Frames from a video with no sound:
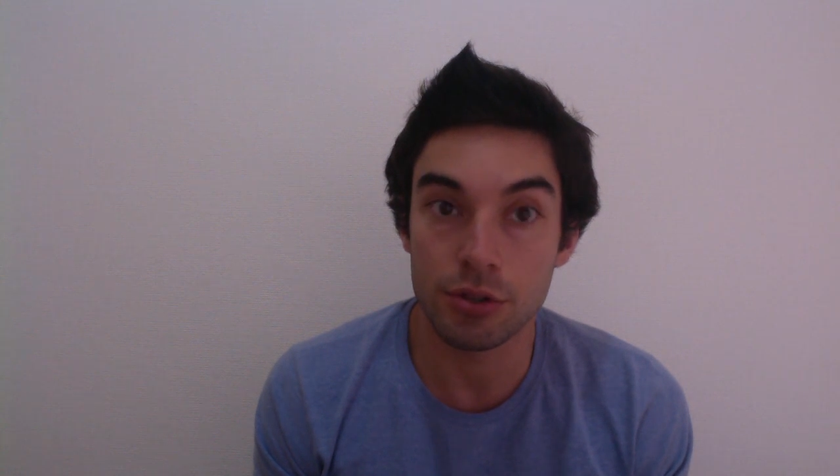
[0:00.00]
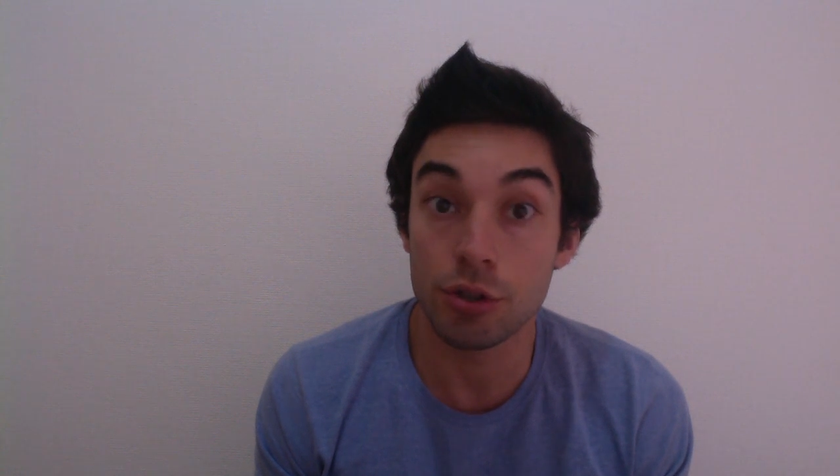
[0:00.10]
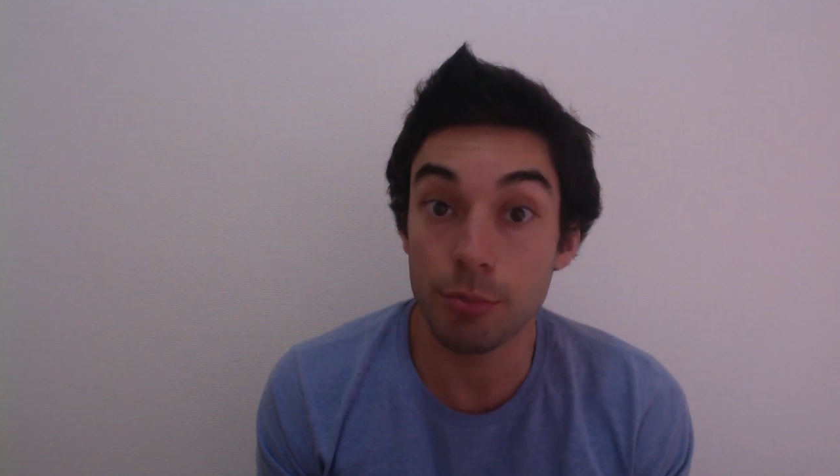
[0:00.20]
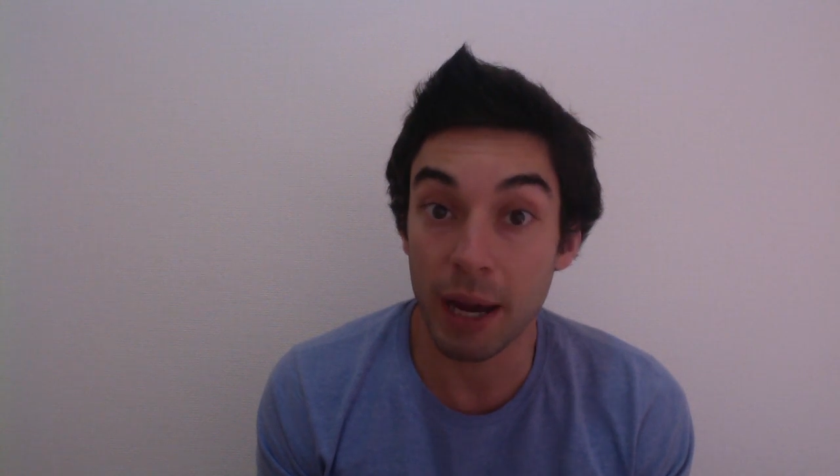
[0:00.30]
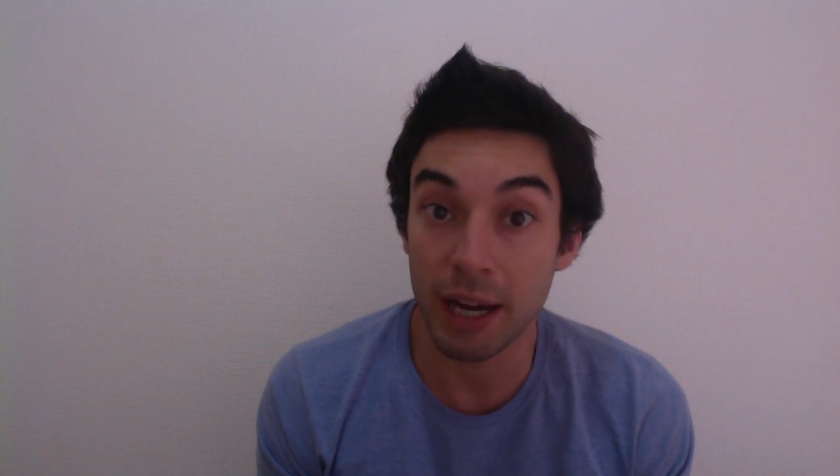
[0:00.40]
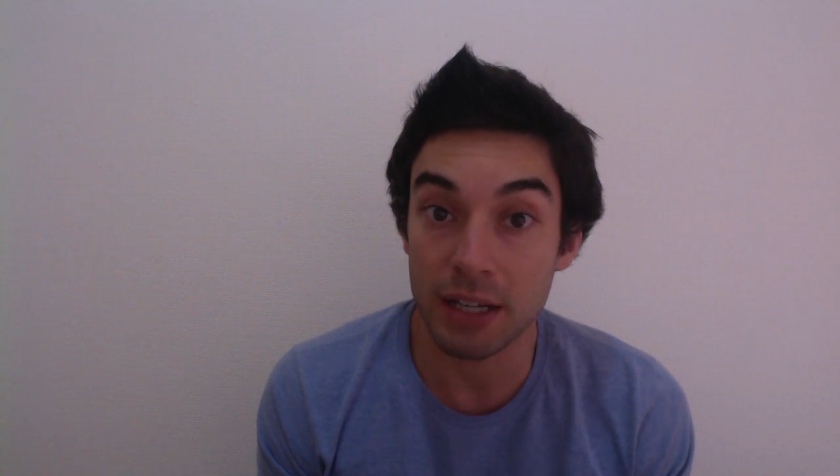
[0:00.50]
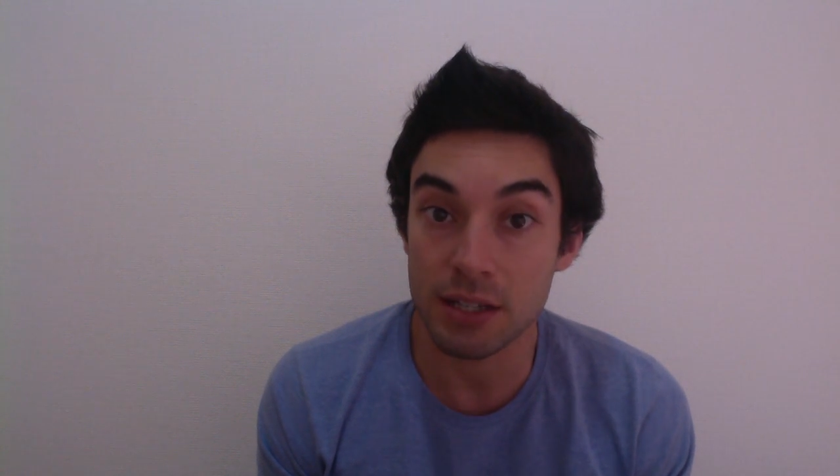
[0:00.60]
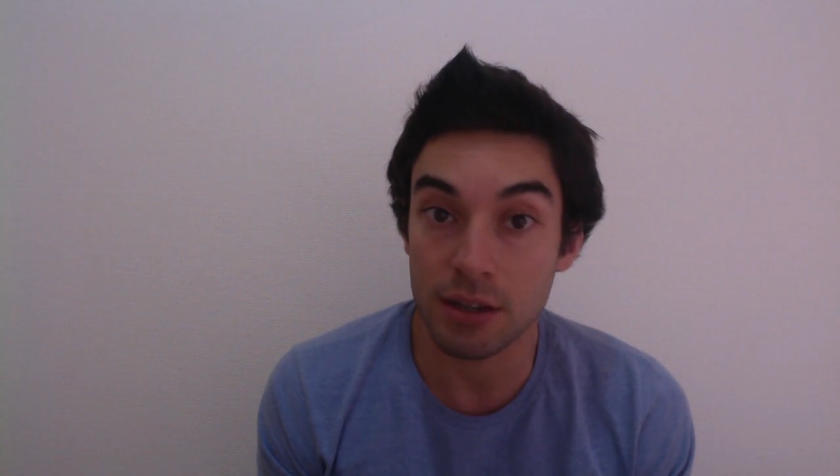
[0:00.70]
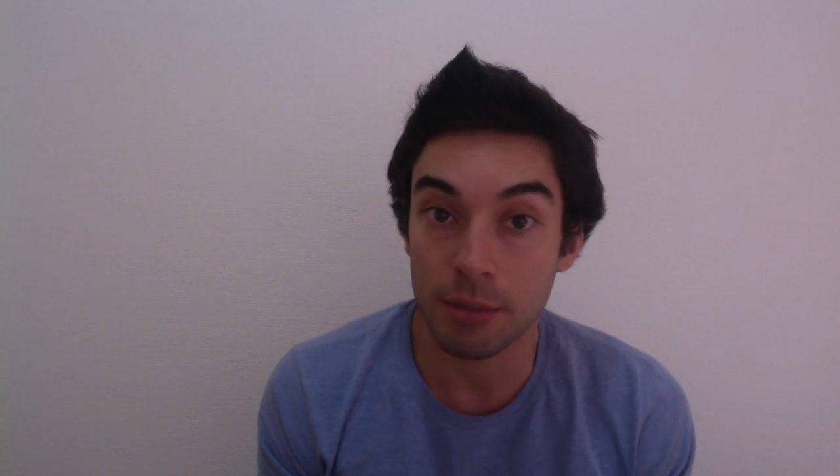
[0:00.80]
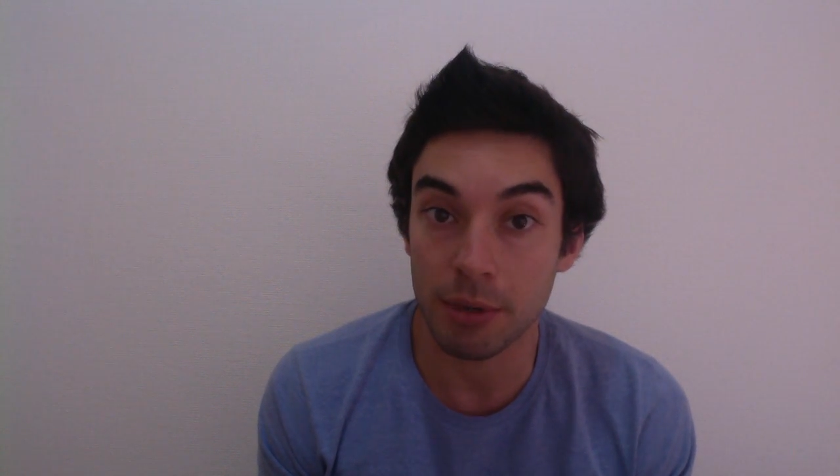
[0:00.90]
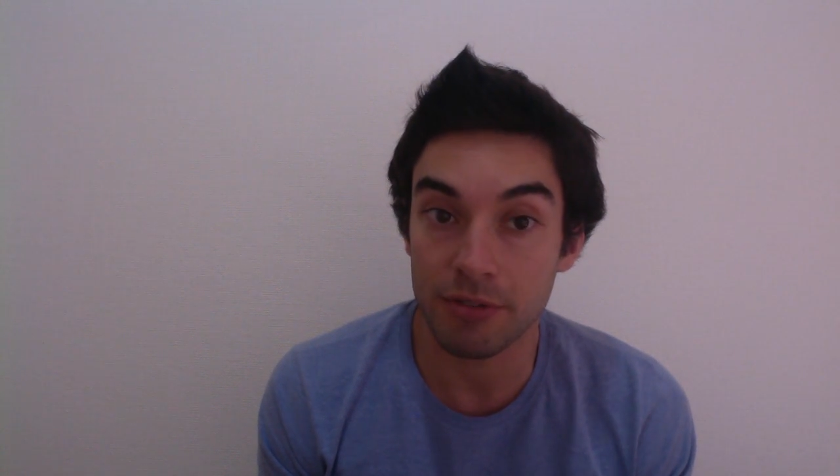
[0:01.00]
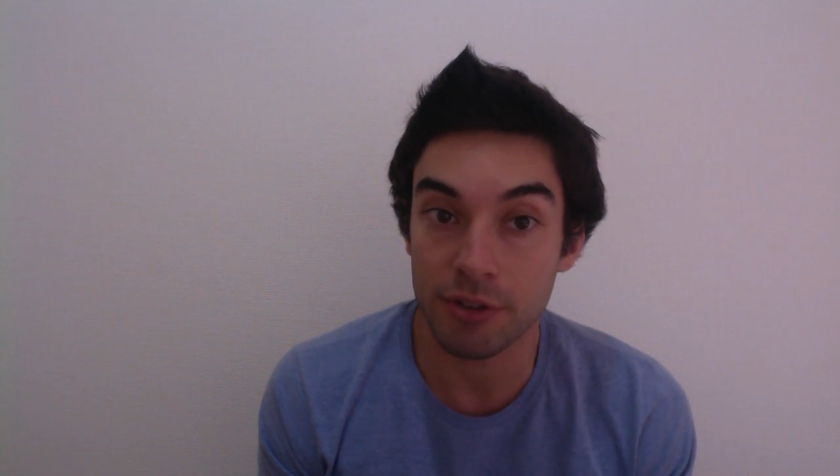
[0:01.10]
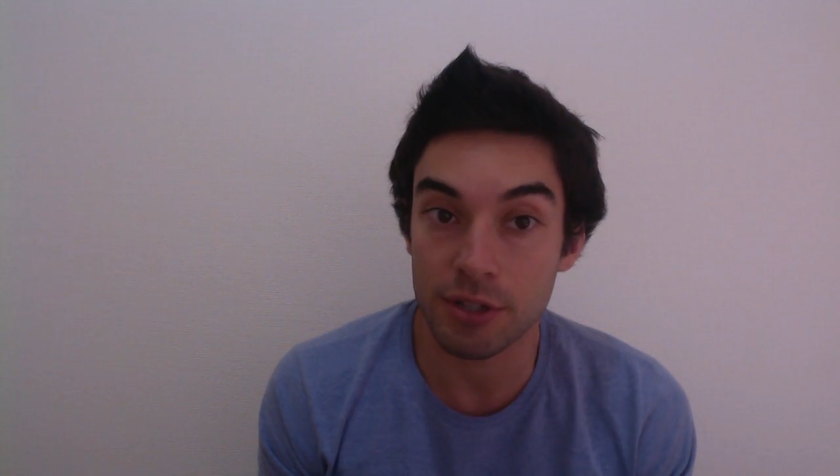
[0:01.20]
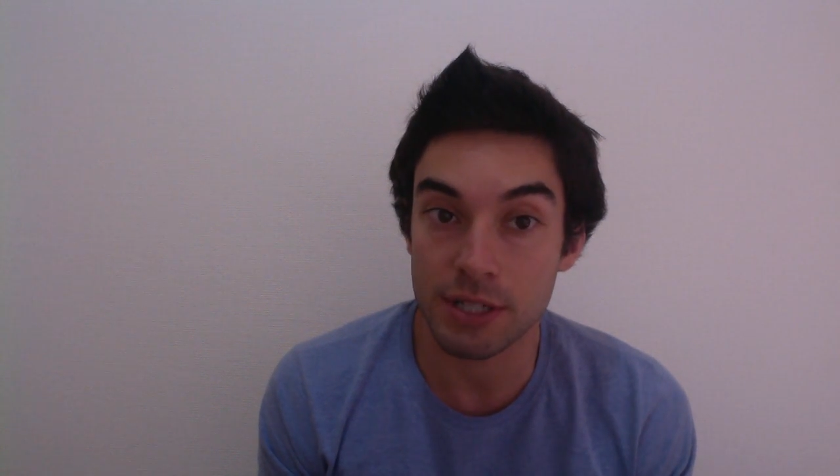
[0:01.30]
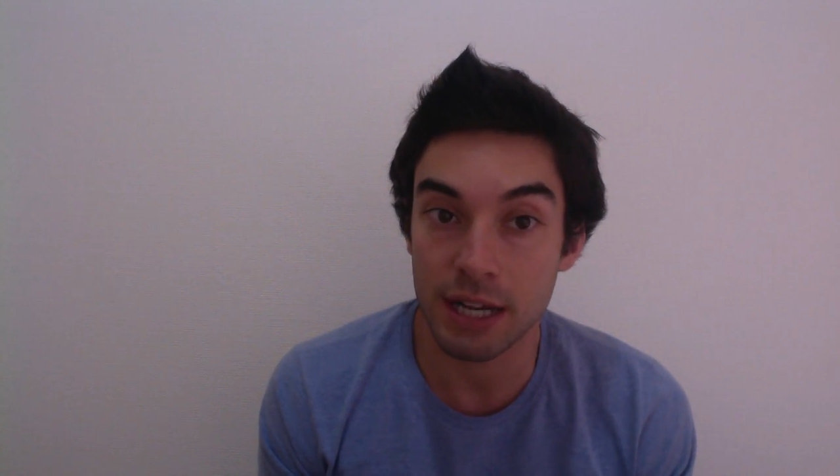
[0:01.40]
2 banks on my
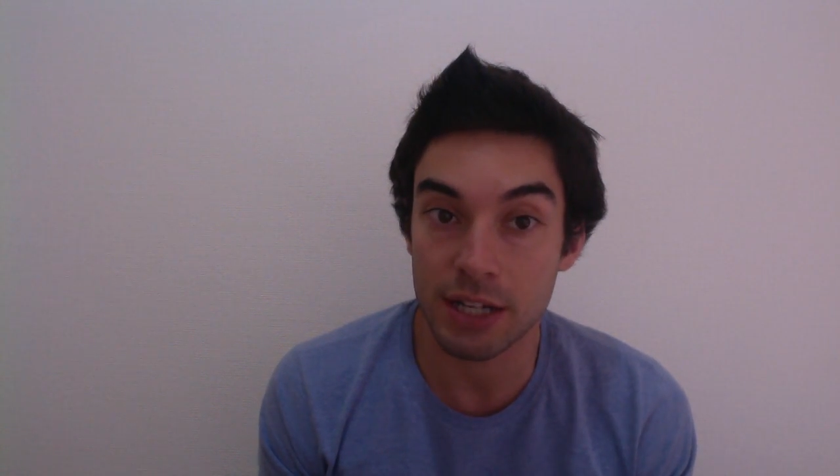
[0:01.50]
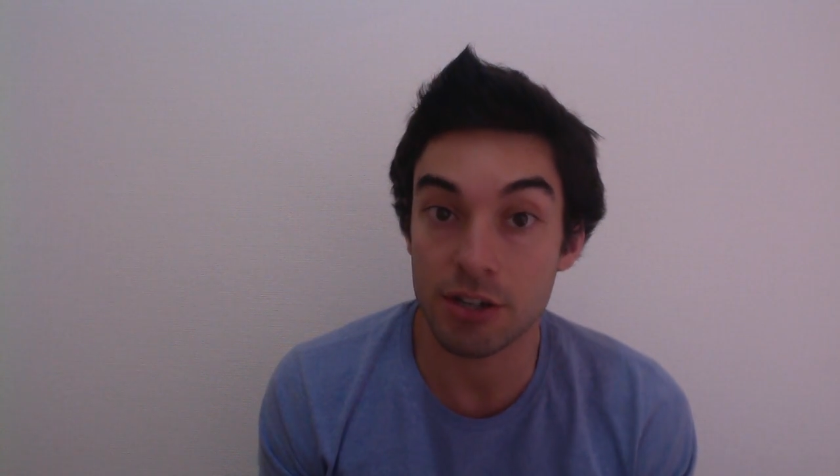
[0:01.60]
first day,